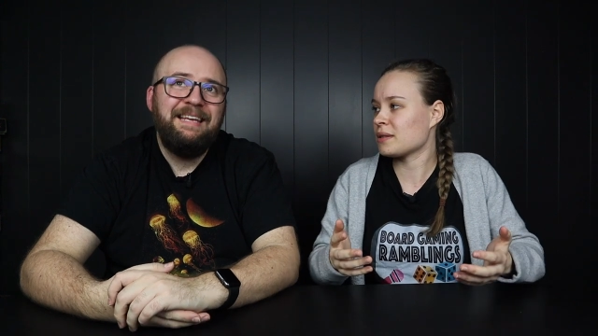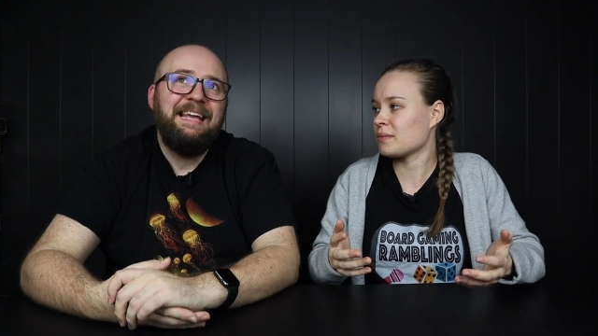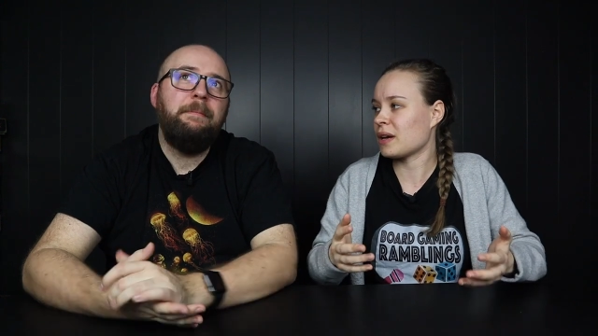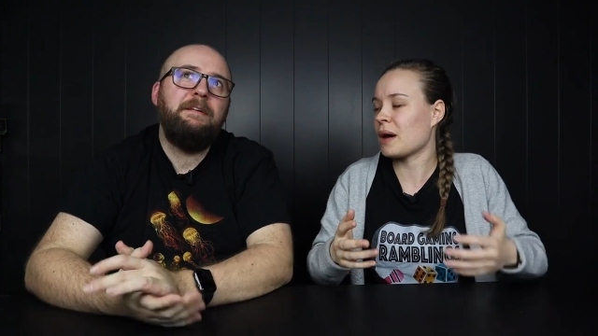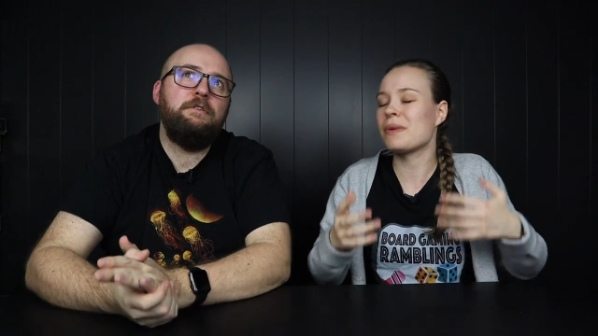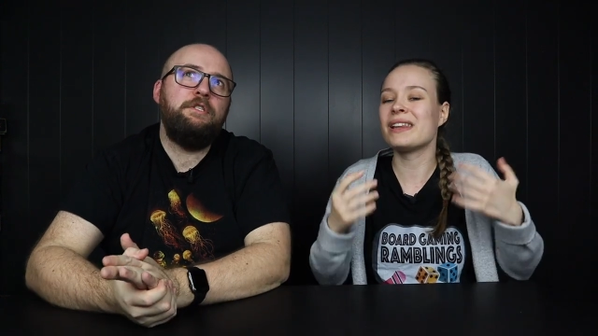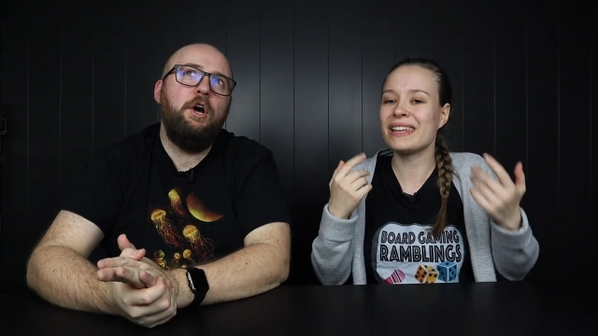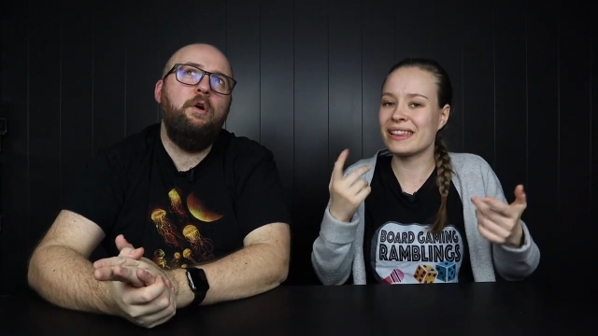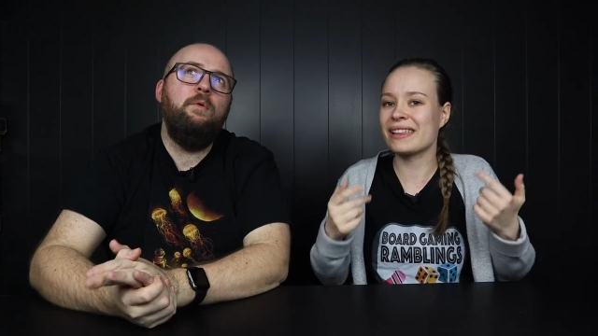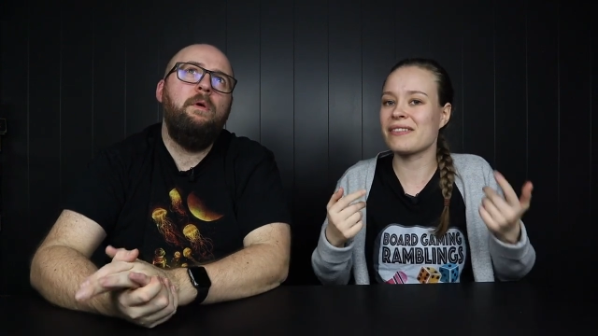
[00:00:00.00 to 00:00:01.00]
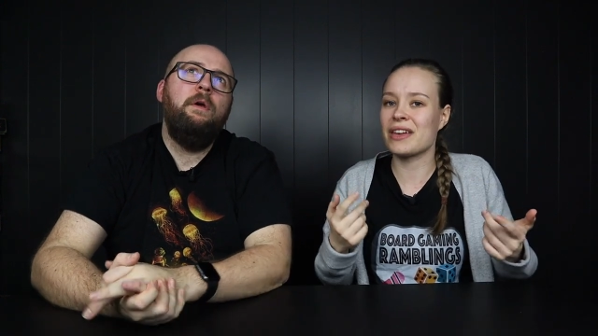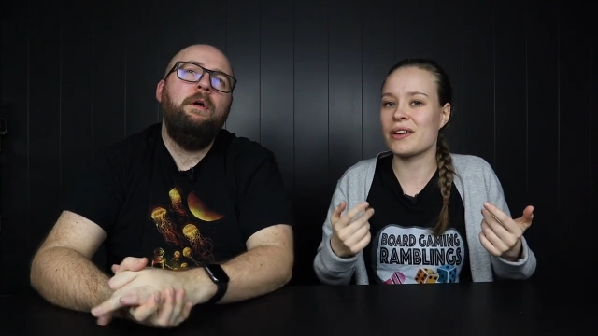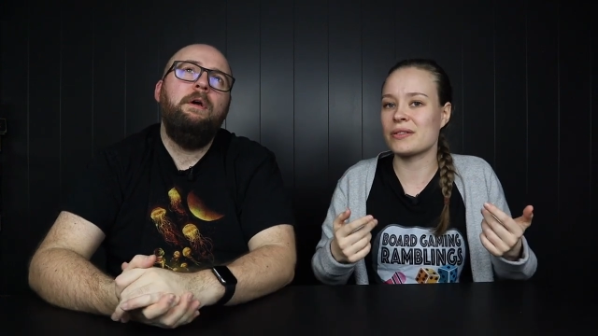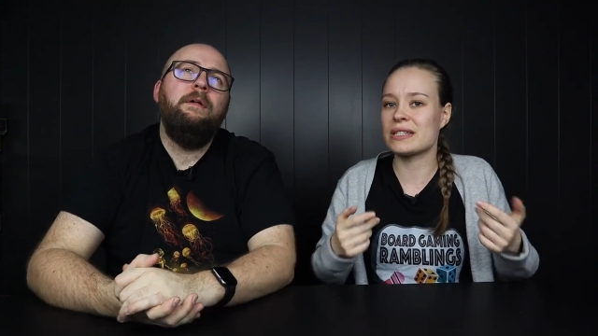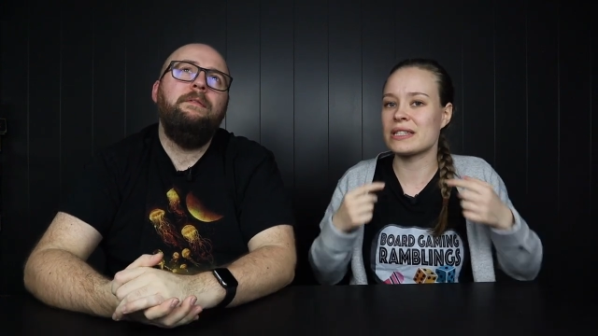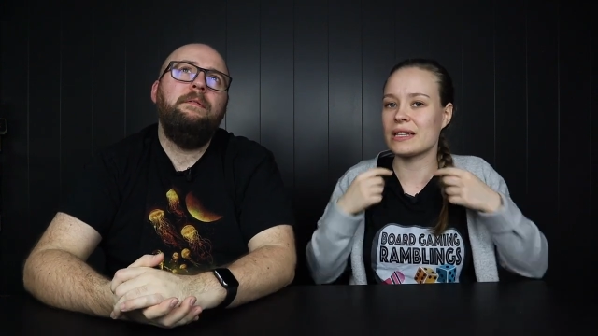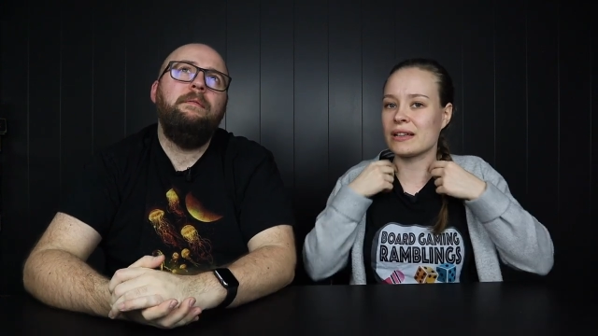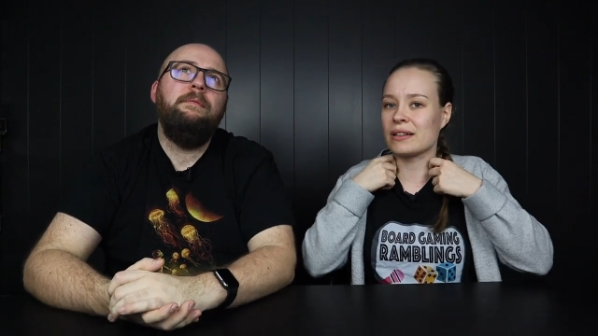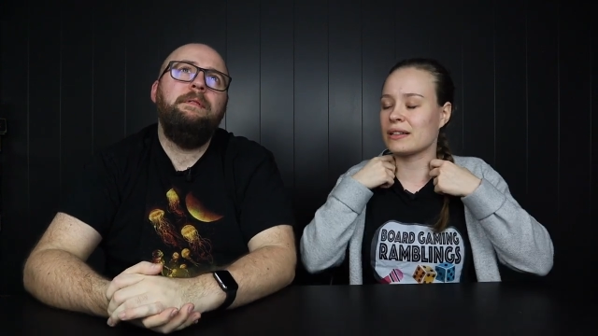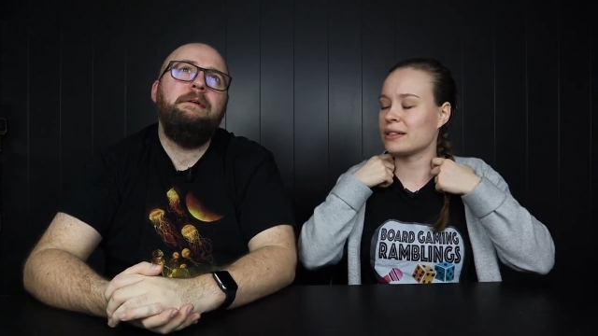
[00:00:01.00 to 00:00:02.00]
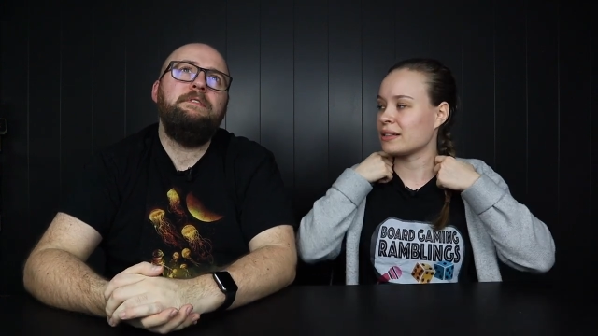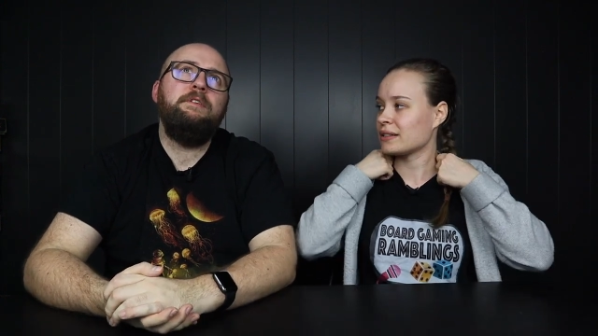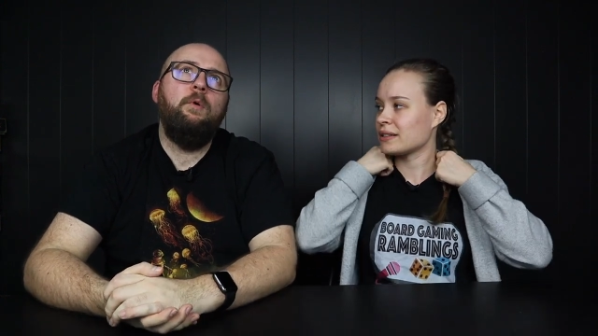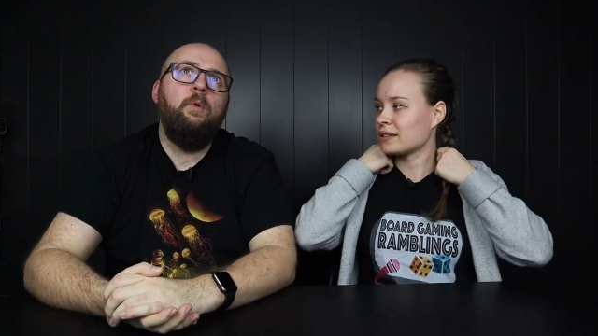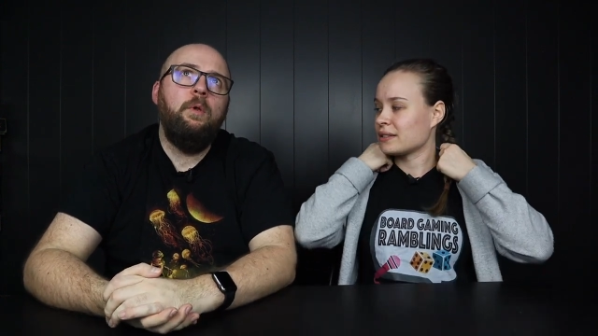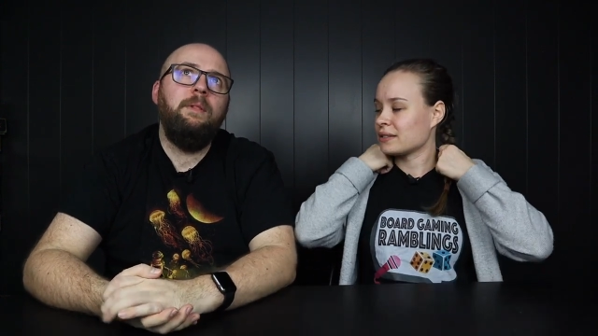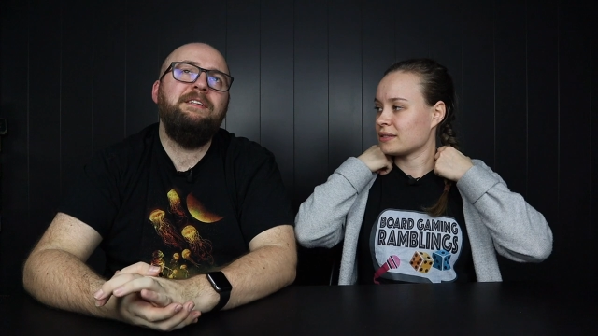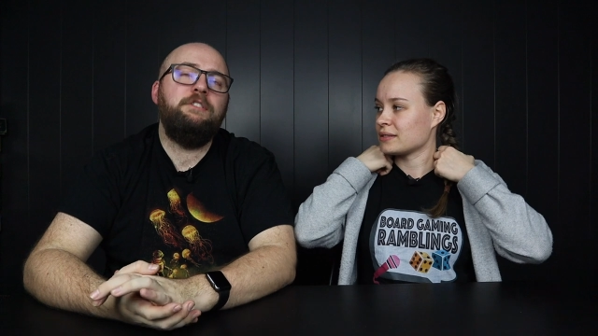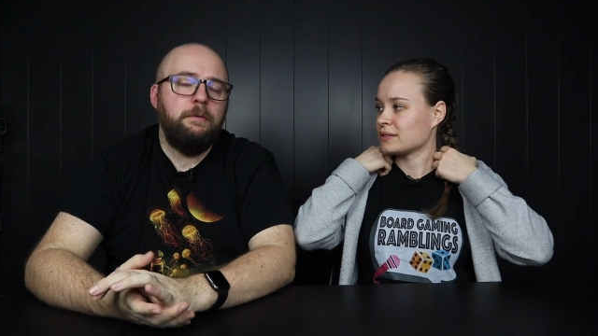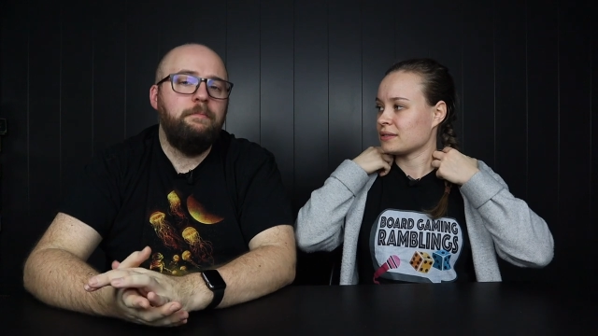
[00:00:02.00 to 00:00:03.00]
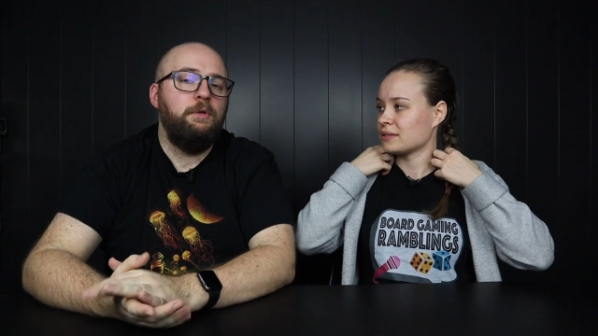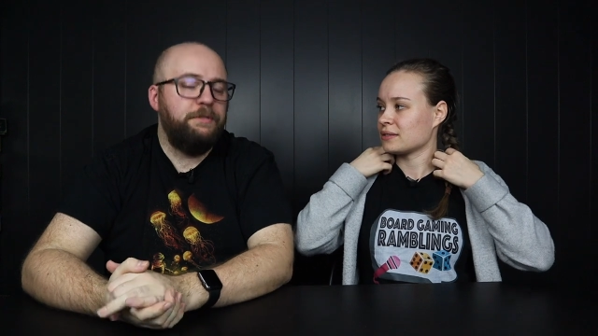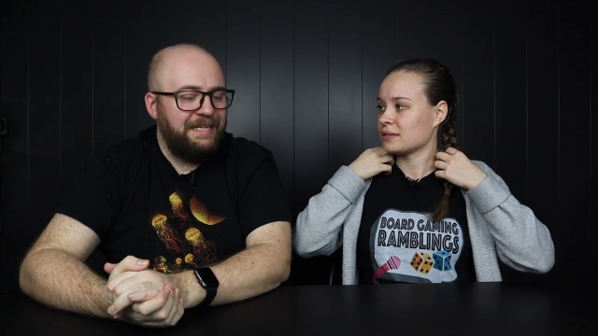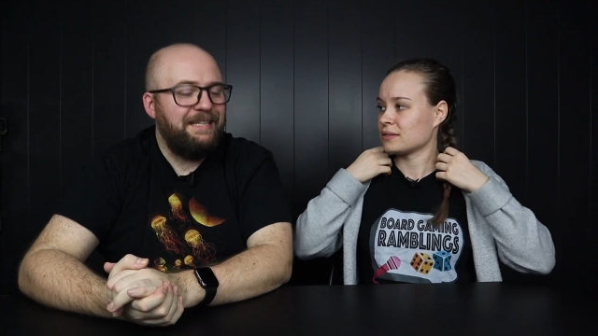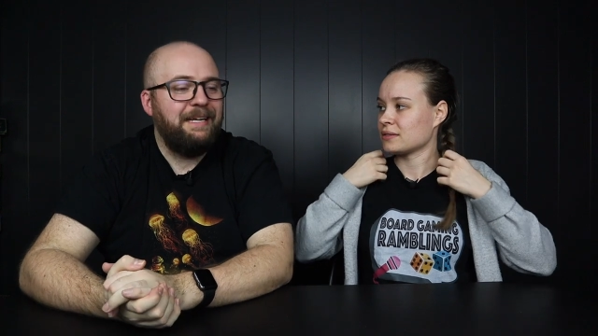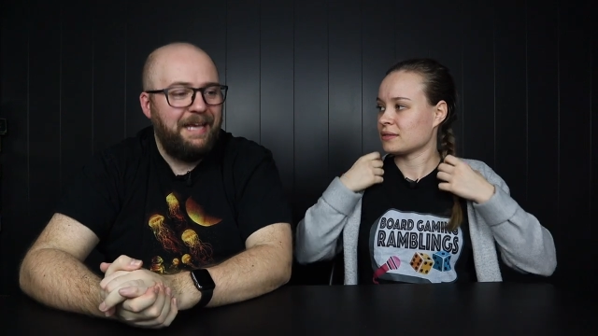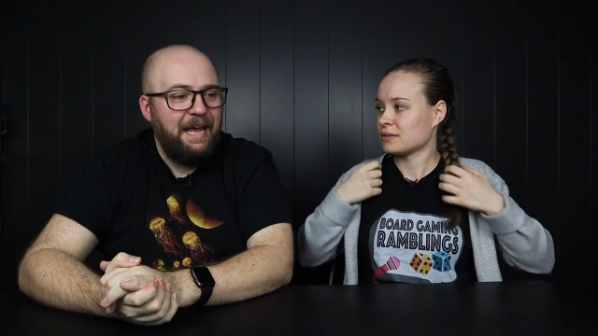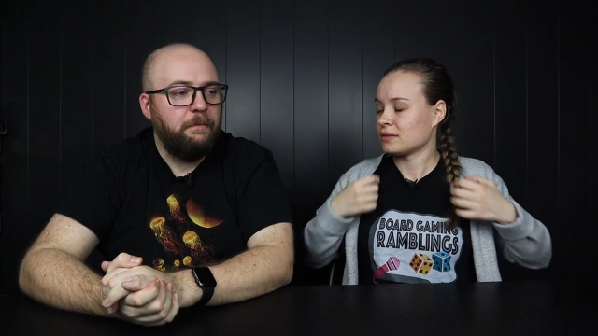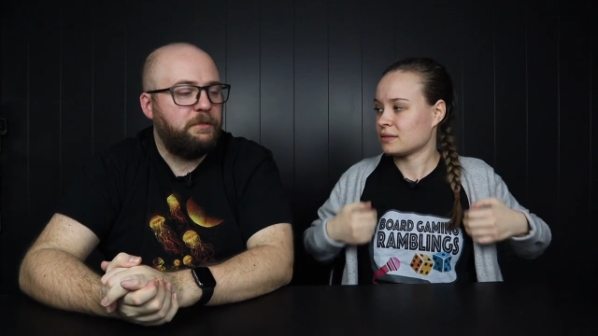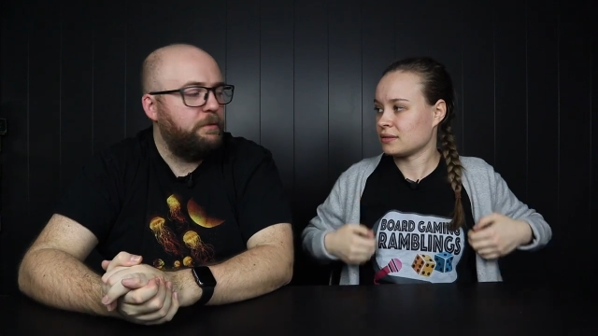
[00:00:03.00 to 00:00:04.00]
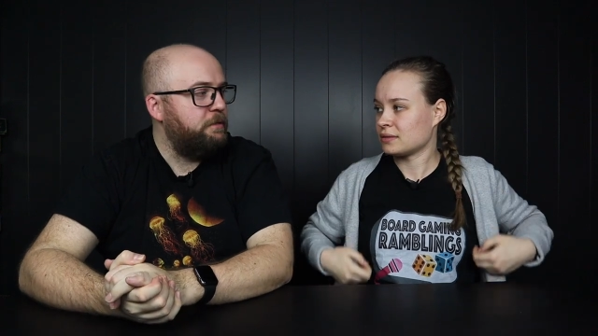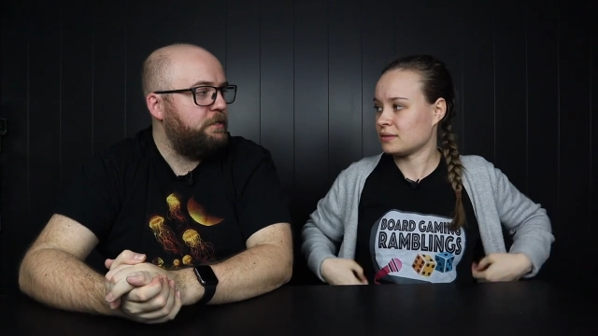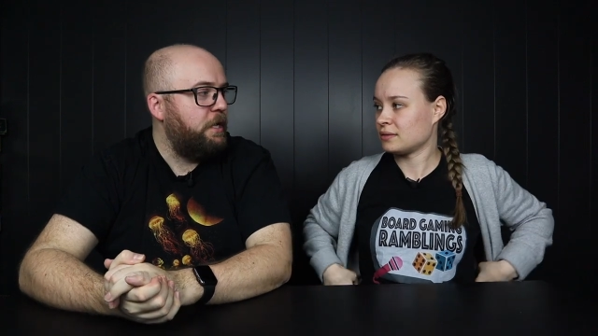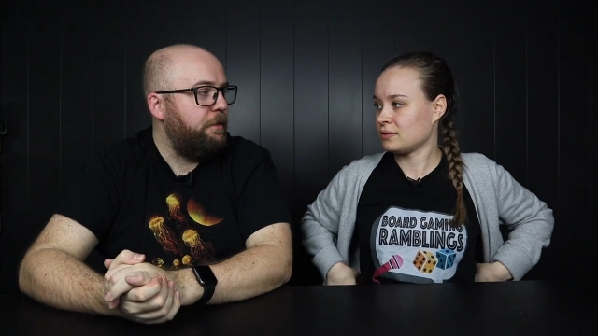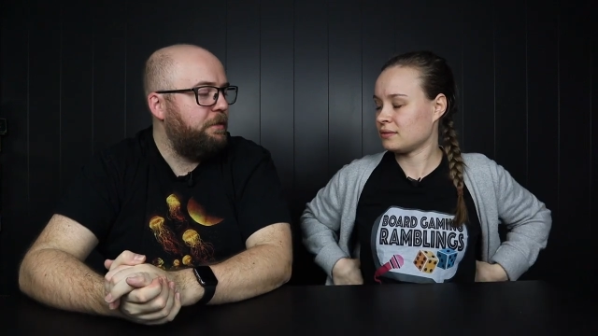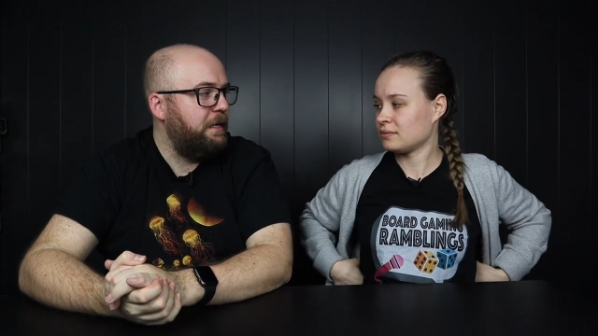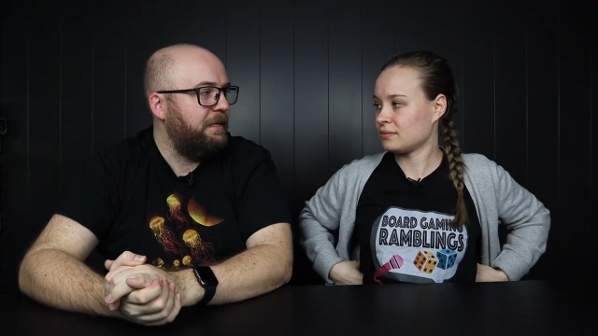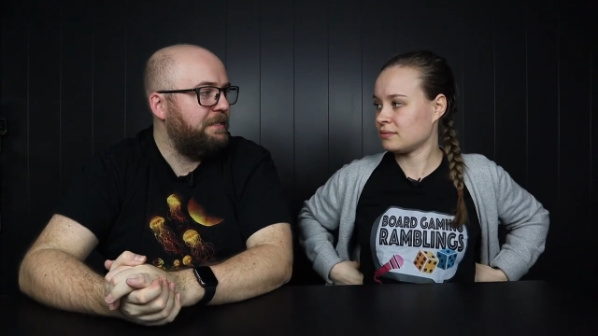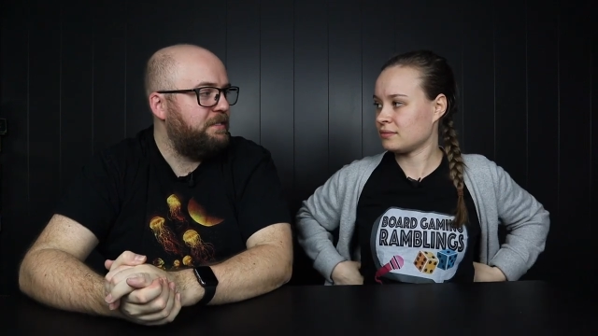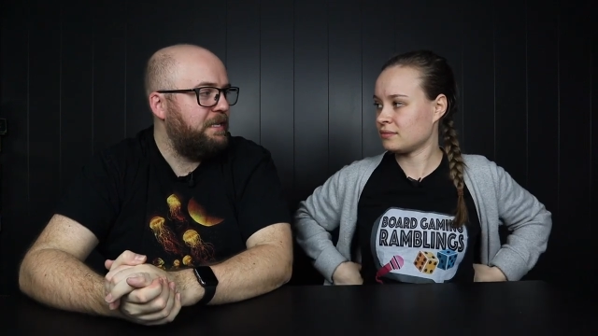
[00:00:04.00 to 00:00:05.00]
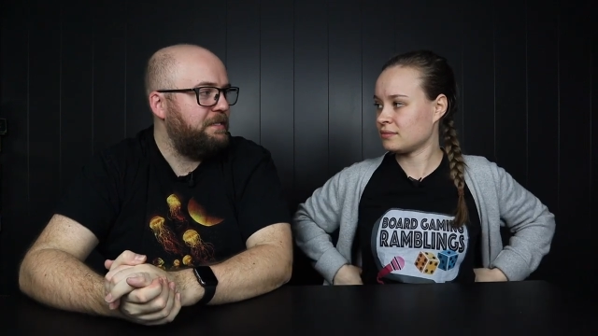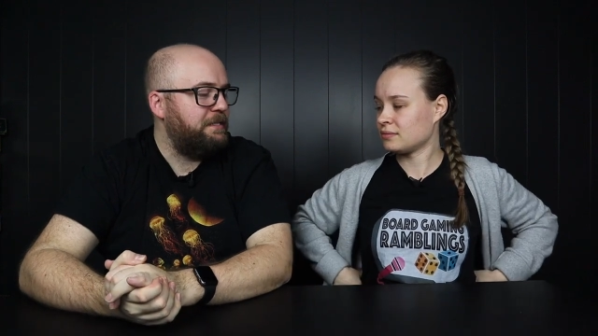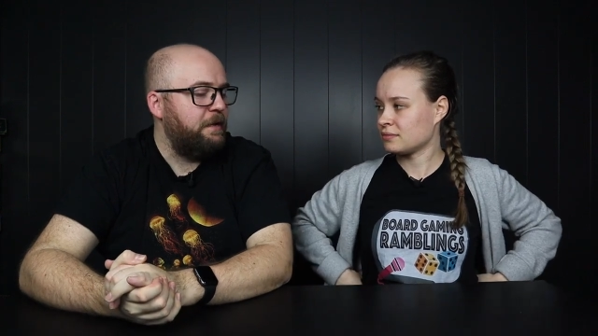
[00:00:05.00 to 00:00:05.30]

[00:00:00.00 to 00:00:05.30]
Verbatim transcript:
Speaker 1: Yeah, but I'm there's no... there still. There's only symbols in the game, so there's nothing that says,